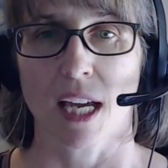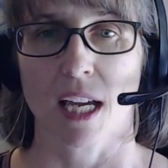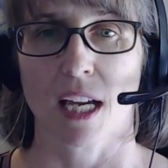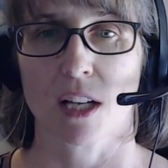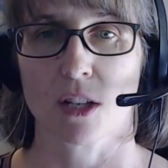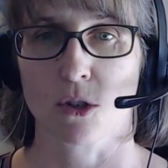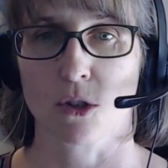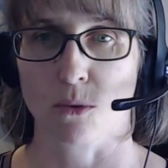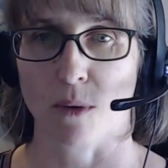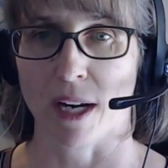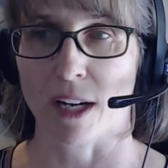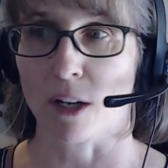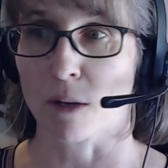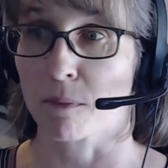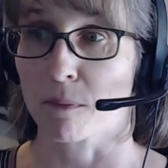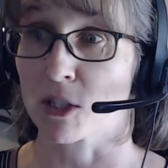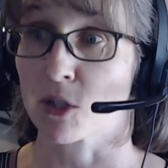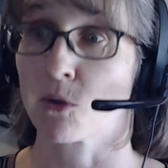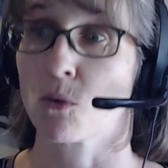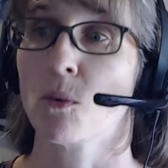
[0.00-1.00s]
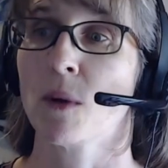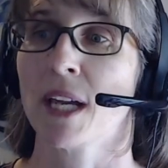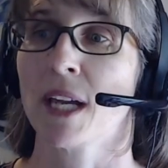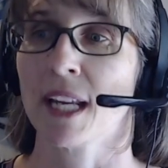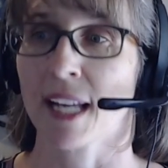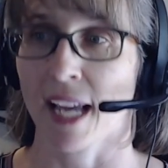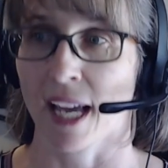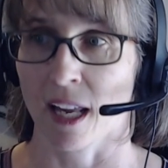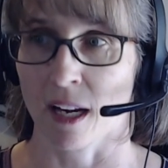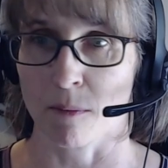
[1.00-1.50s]
is greater
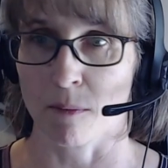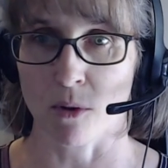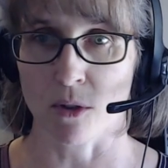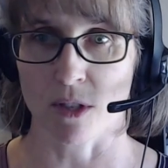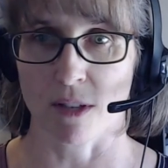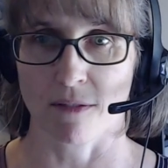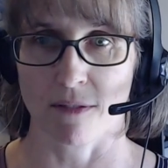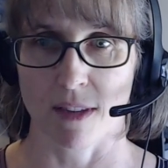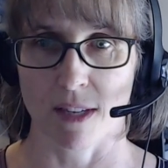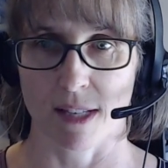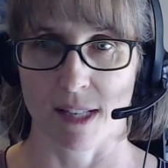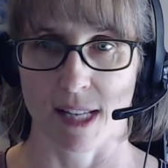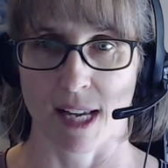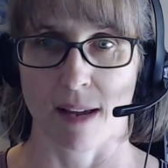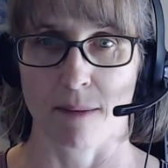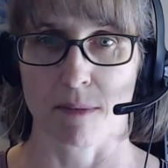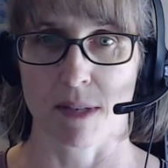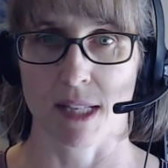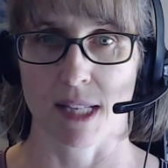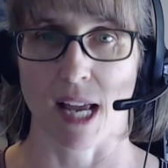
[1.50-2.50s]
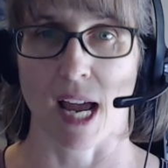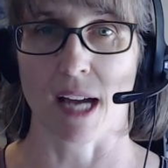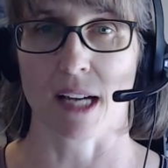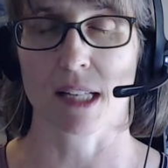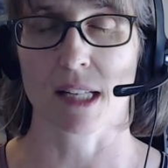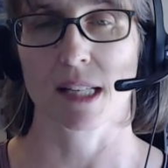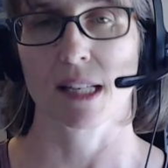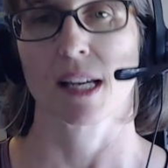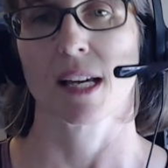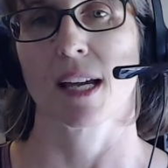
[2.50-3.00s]
between animals of the same
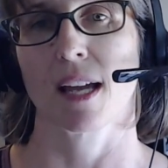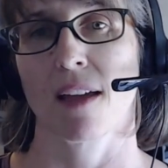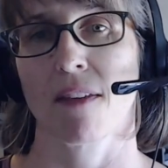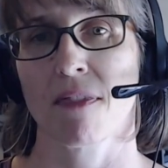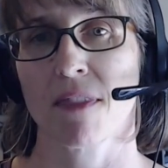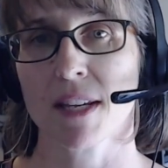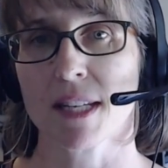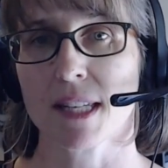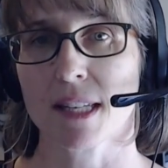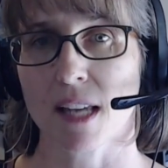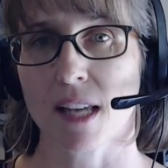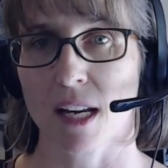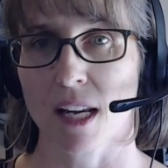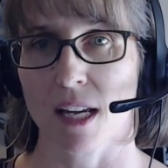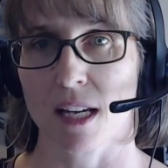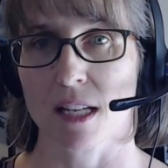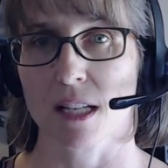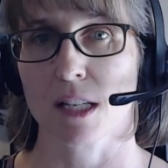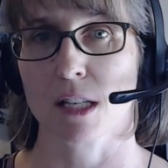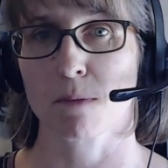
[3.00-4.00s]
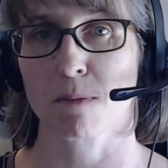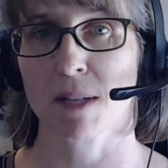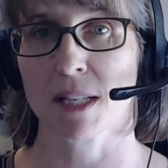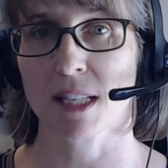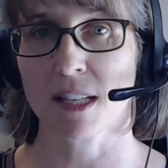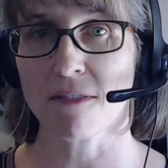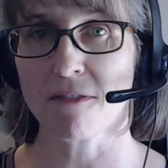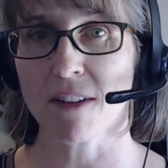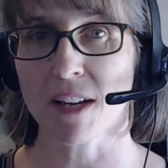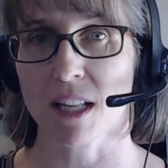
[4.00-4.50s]
sex in this study
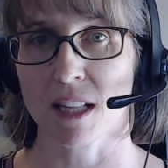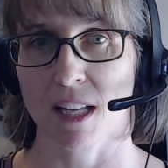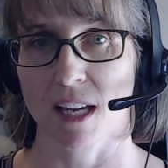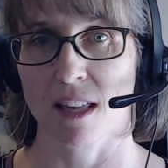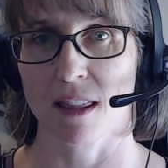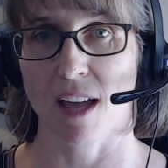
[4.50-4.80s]
specifically,